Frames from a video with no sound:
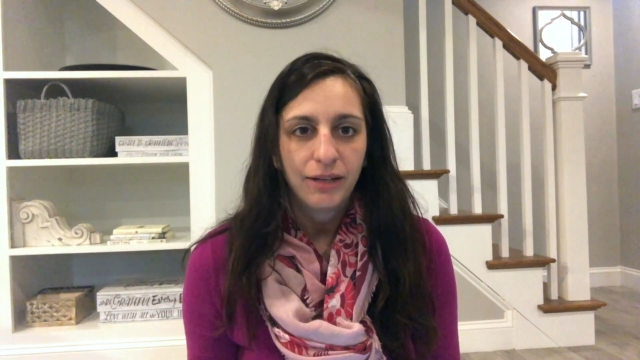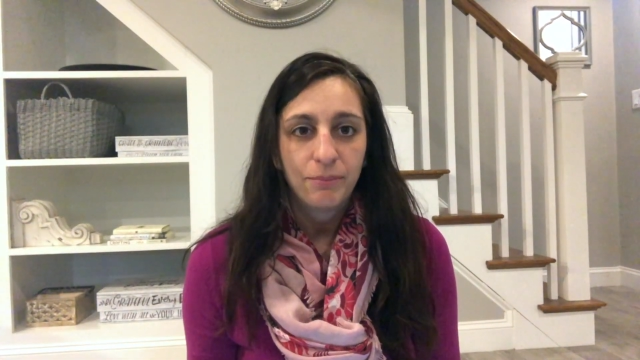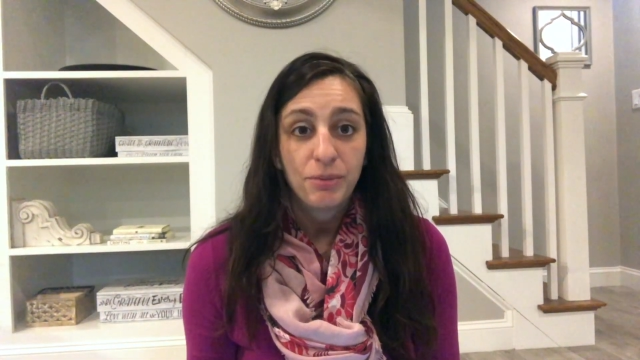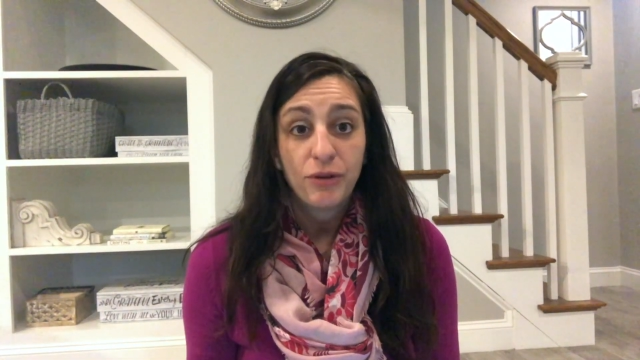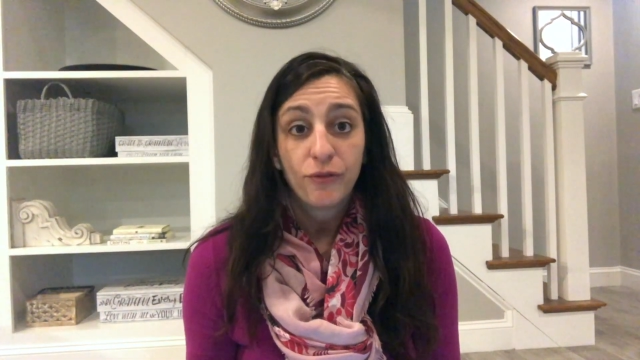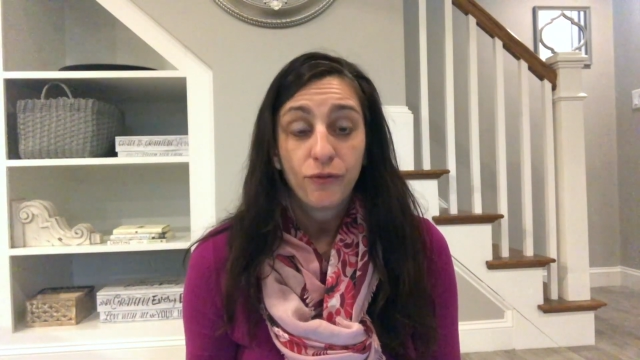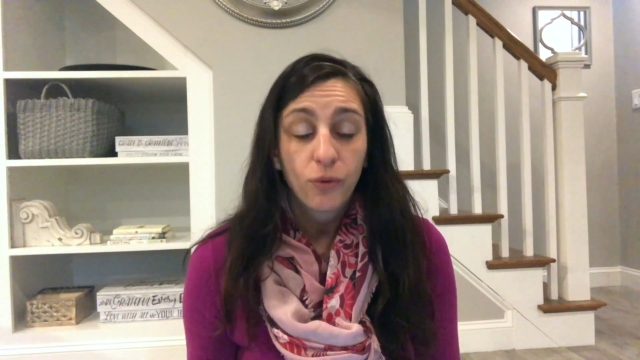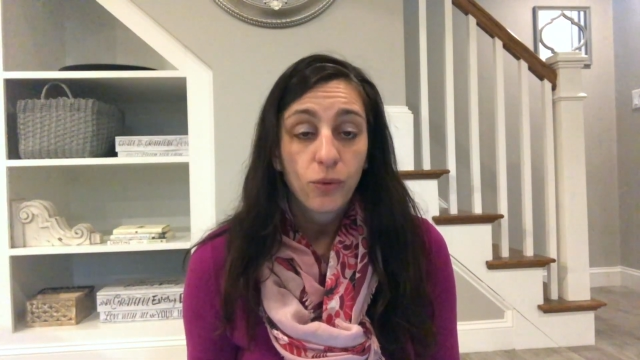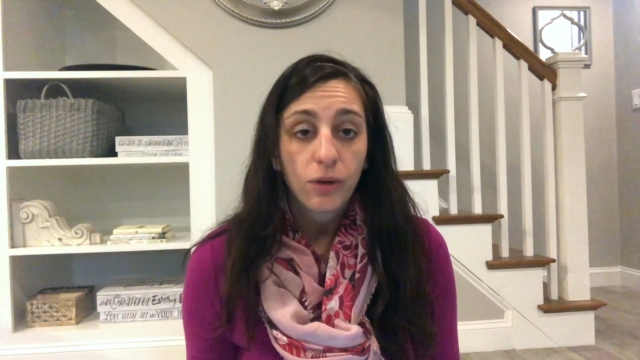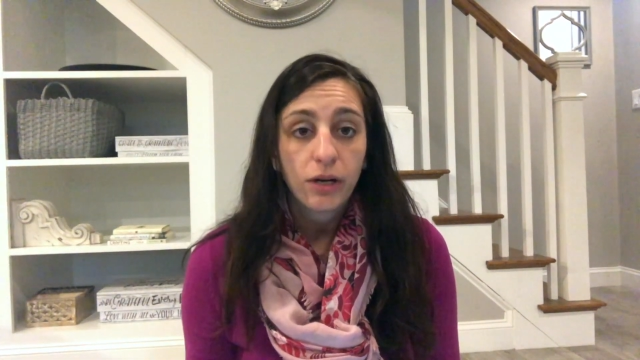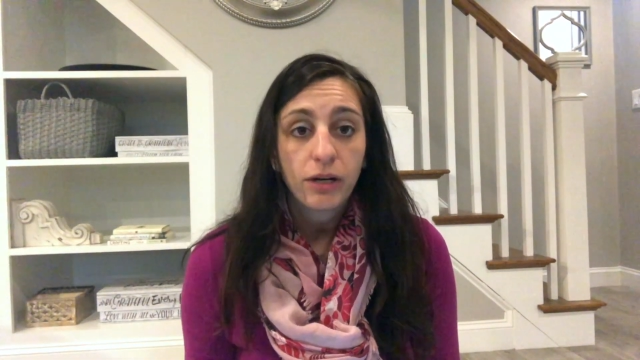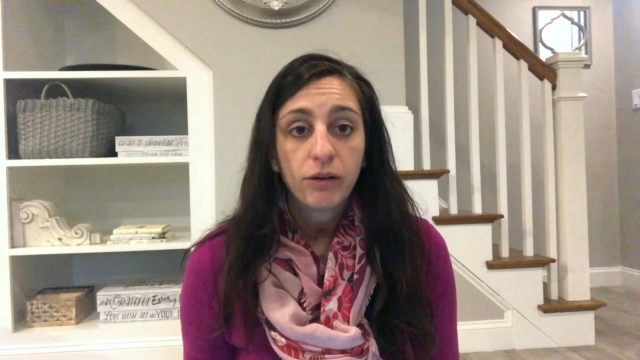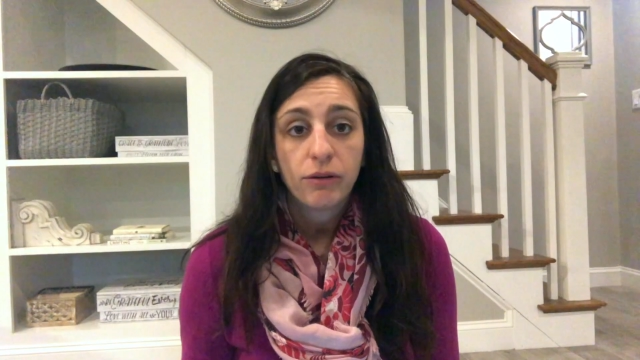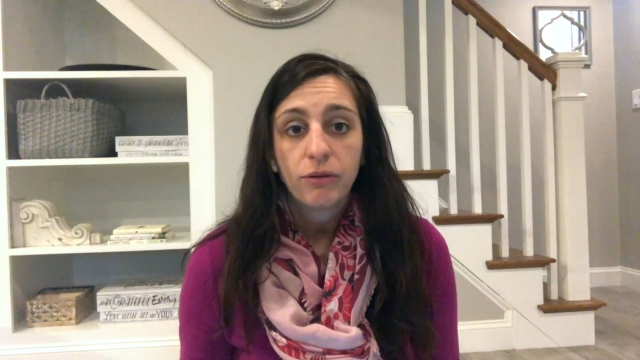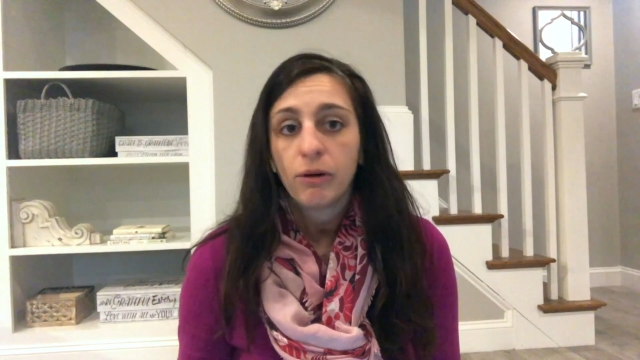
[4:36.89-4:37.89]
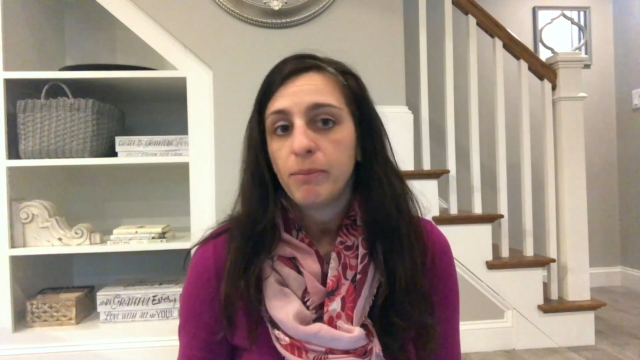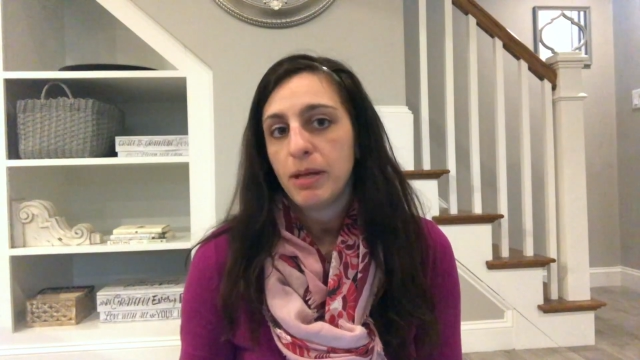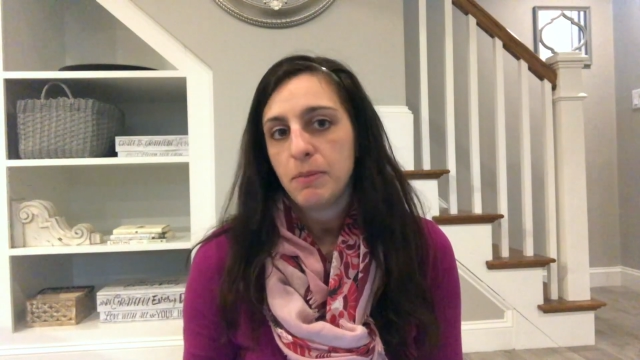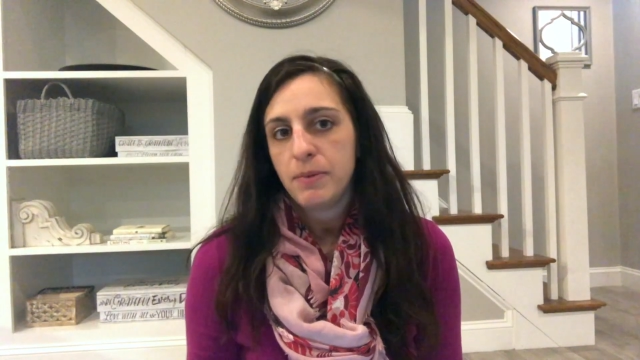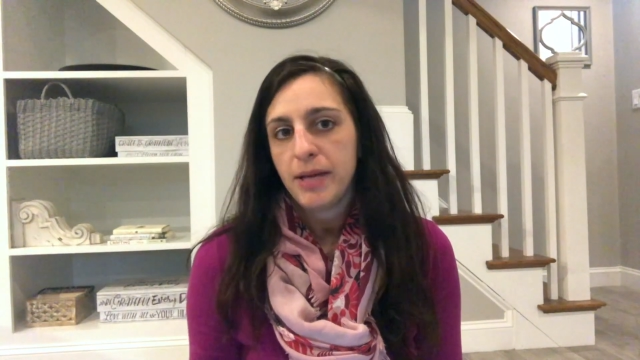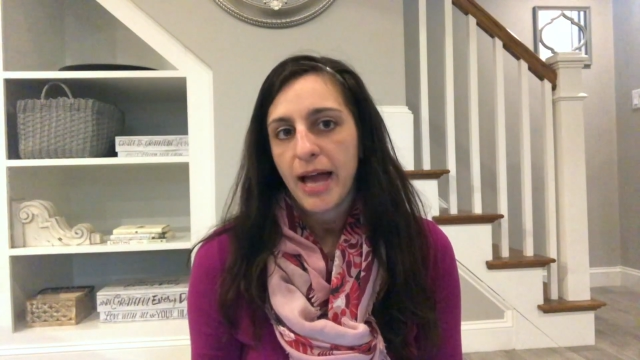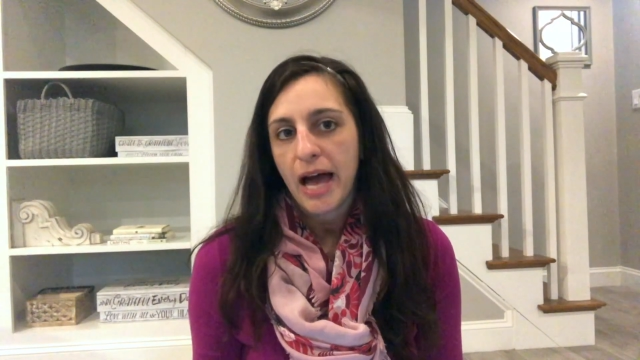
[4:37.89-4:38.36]
before or
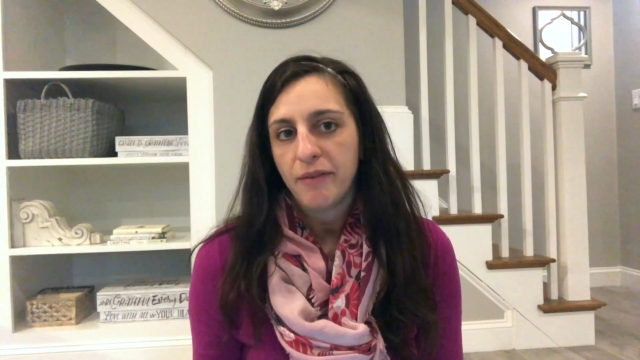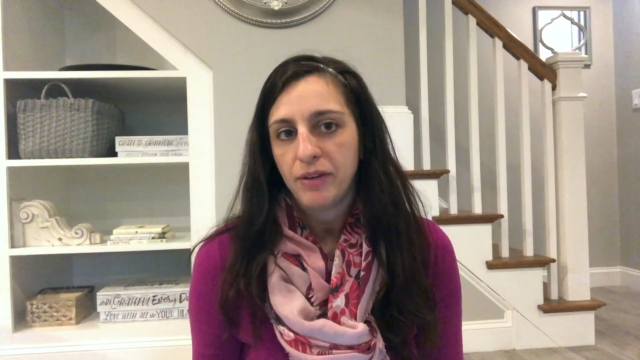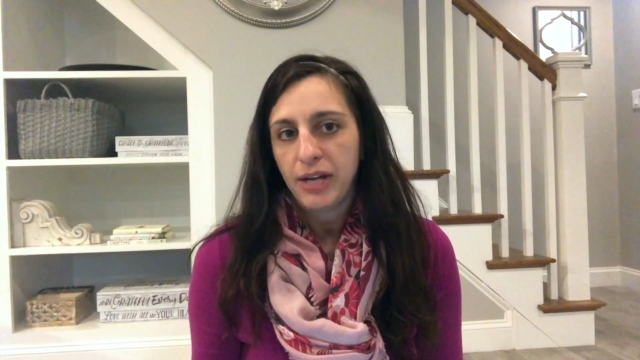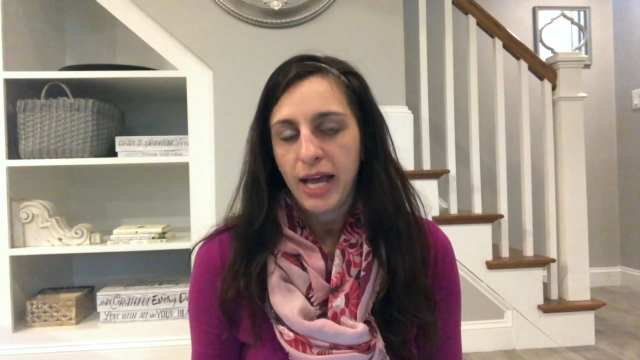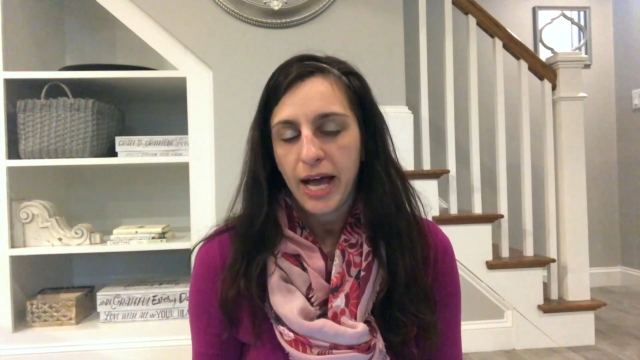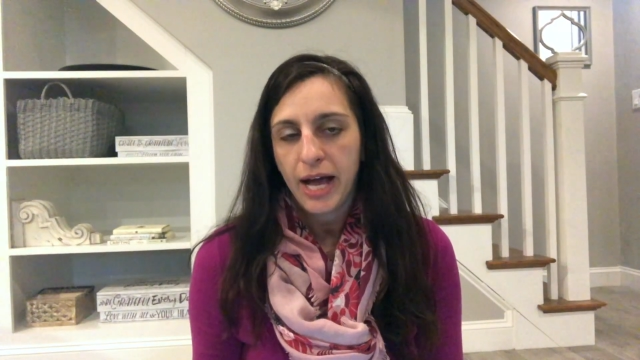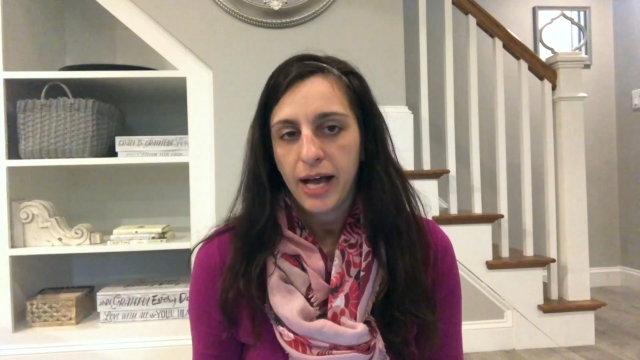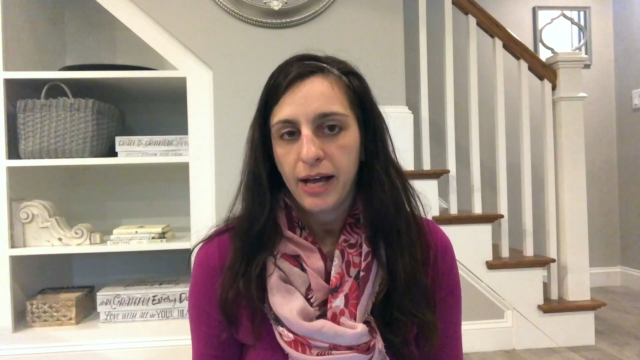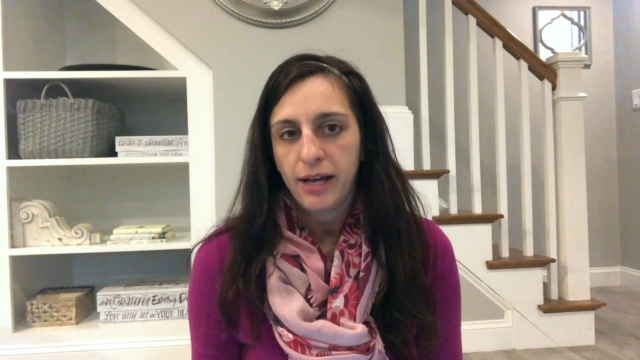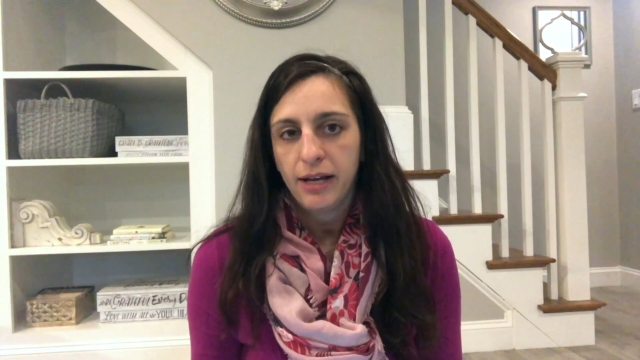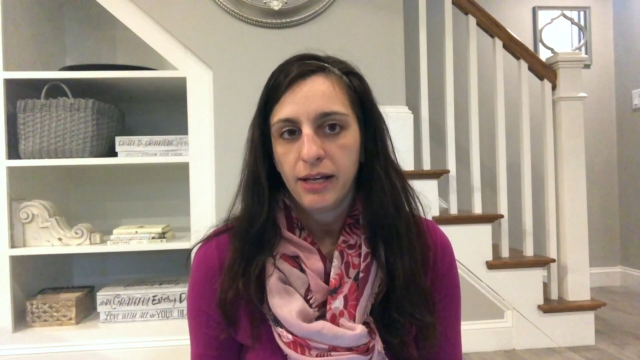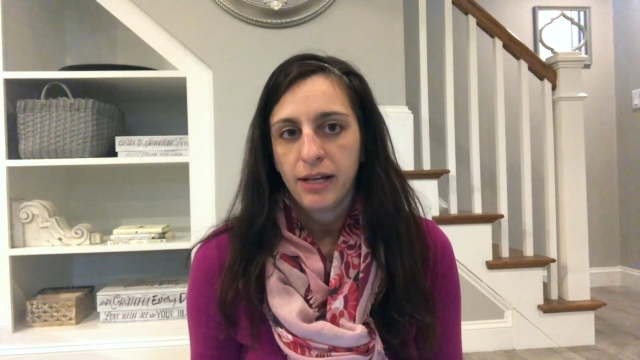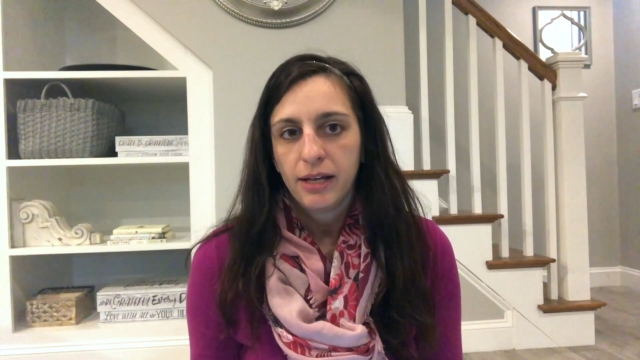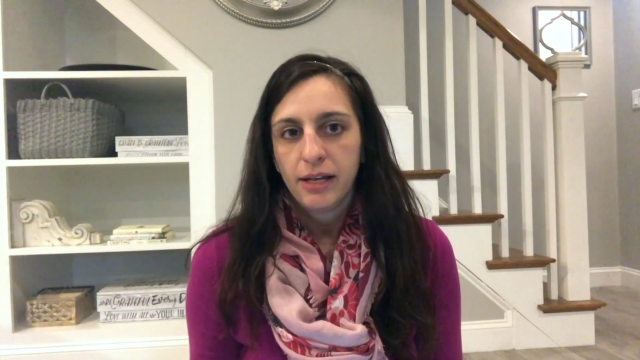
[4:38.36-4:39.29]
maybe haven't had